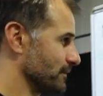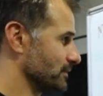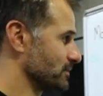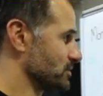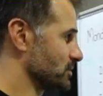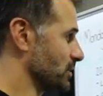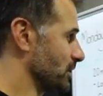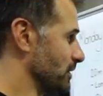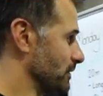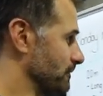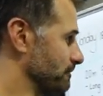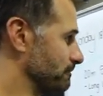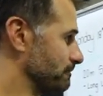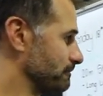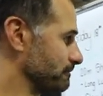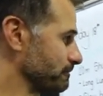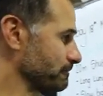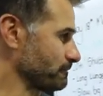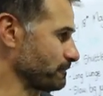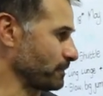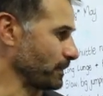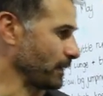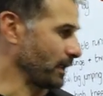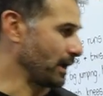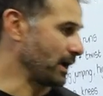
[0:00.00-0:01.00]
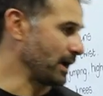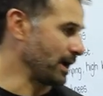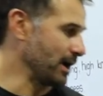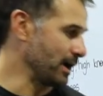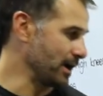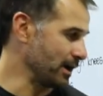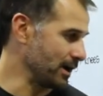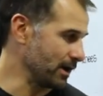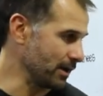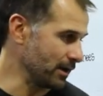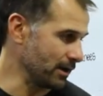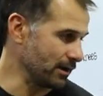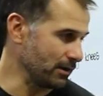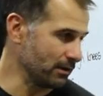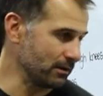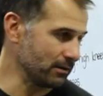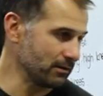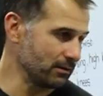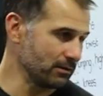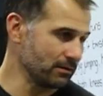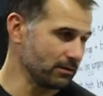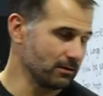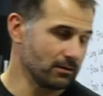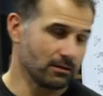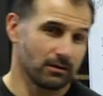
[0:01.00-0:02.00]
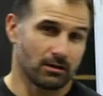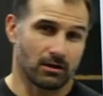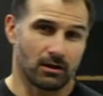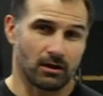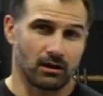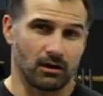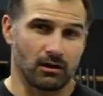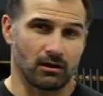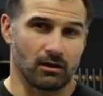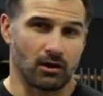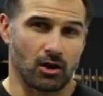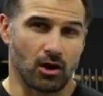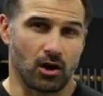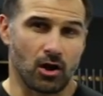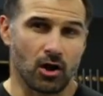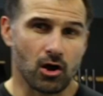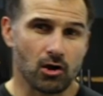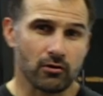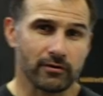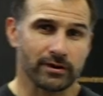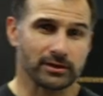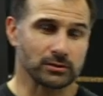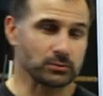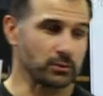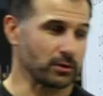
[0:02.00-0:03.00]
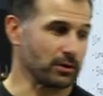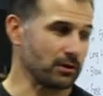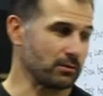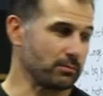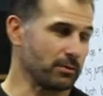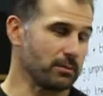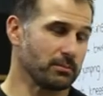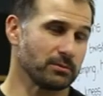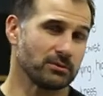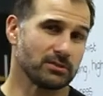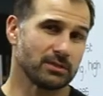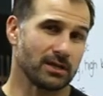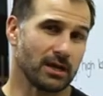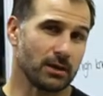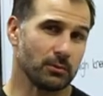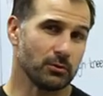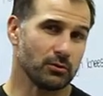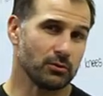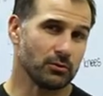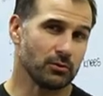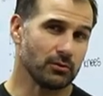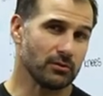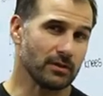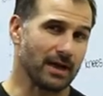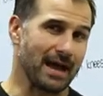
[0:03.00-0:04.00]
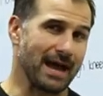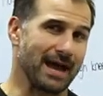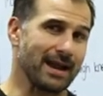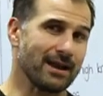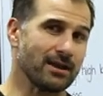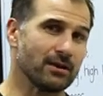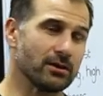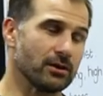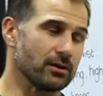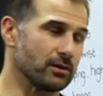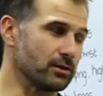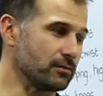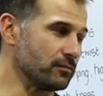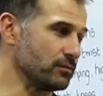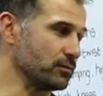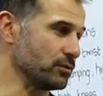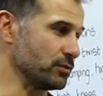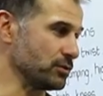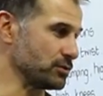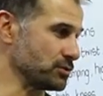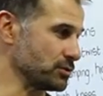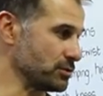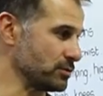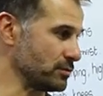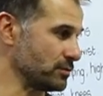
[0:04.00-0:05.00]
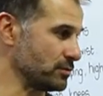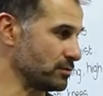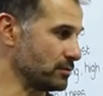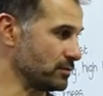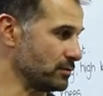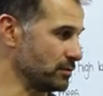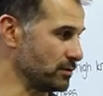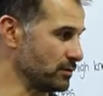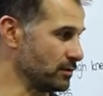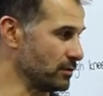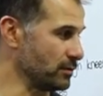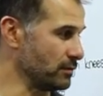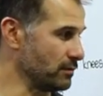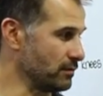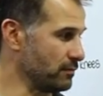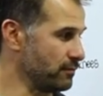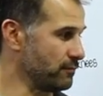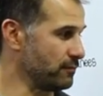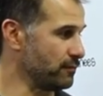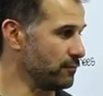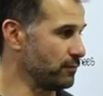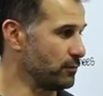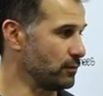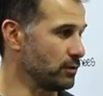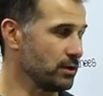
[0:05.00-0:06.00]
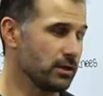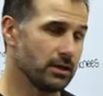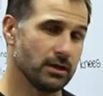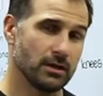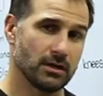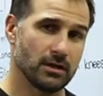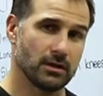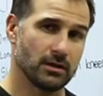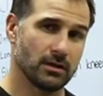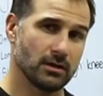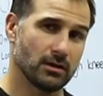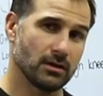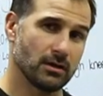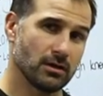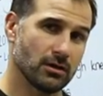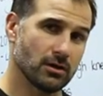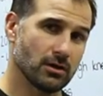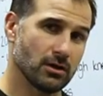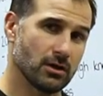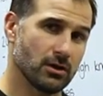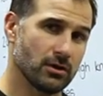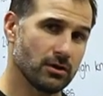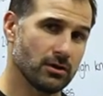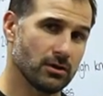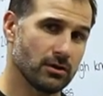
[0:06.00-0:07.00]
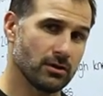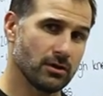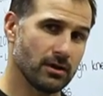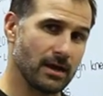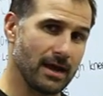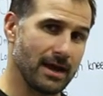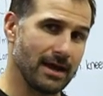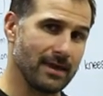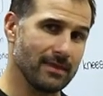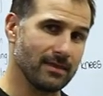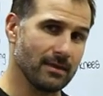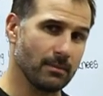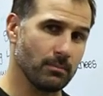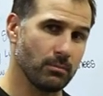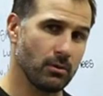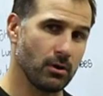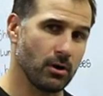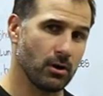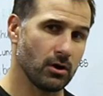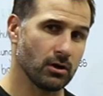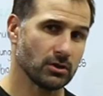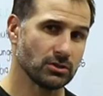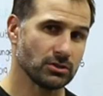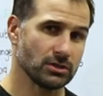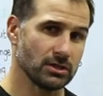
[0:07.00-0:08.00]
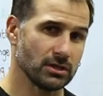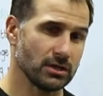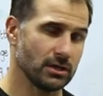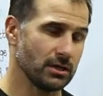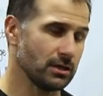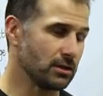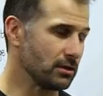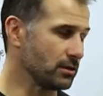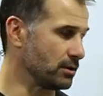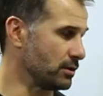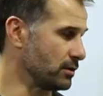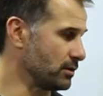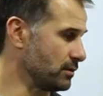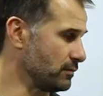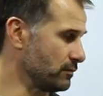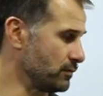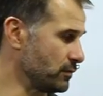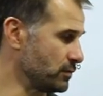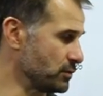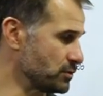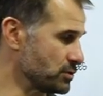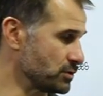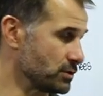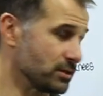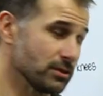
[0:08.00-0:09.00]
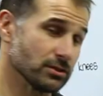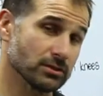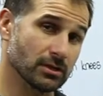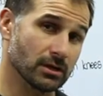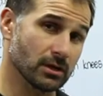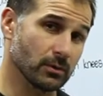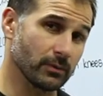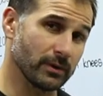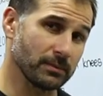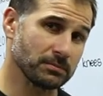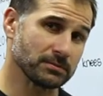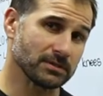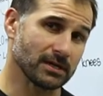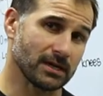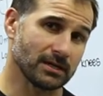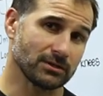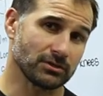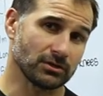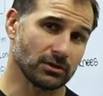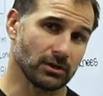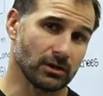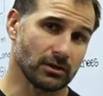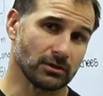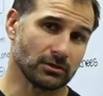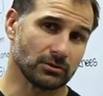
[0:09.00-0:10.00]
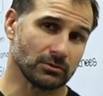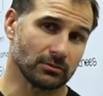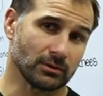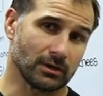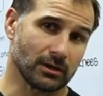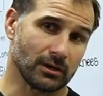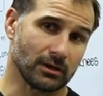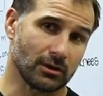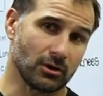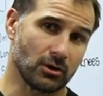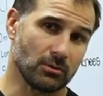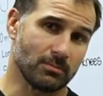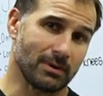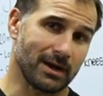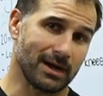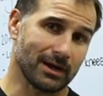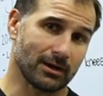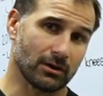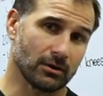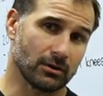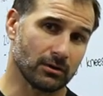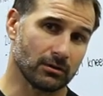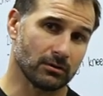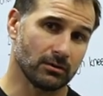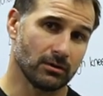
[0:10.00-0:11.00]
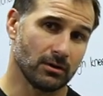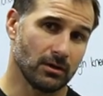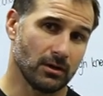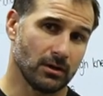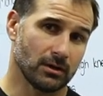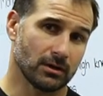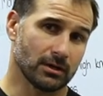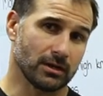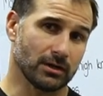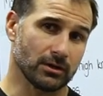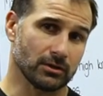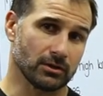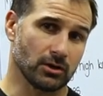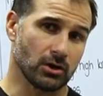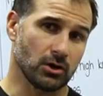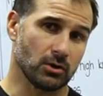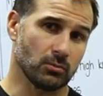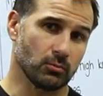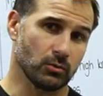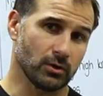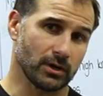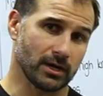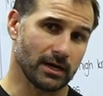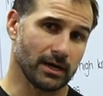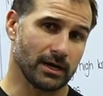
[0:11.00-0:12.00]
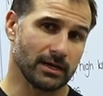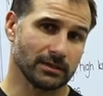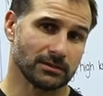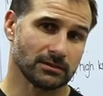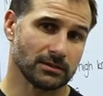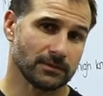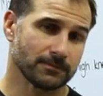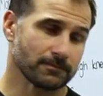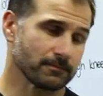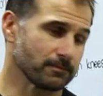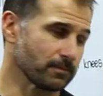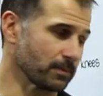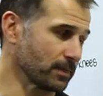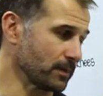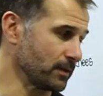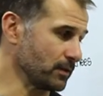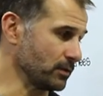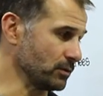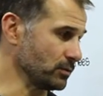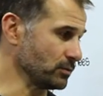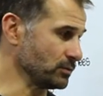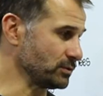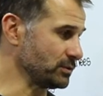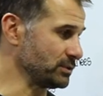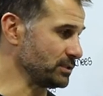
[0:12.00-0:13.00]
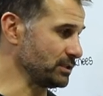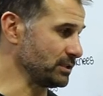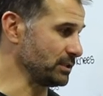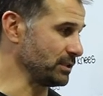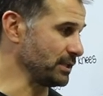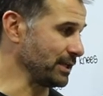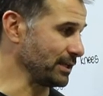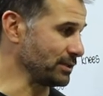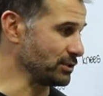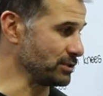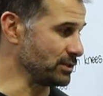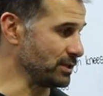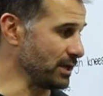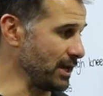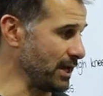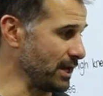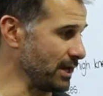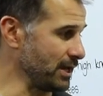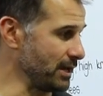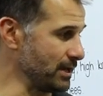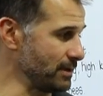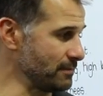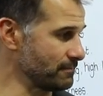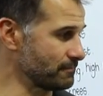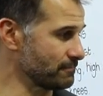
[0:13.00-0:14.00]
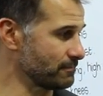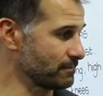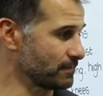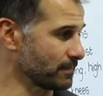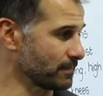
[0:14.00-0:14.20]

So, uh, our RX workout. Remember today we're doing the unloaded version. The fully loaded and the partially loaded version is on our website. You go to our home icon, click on the home workout. You'll see that today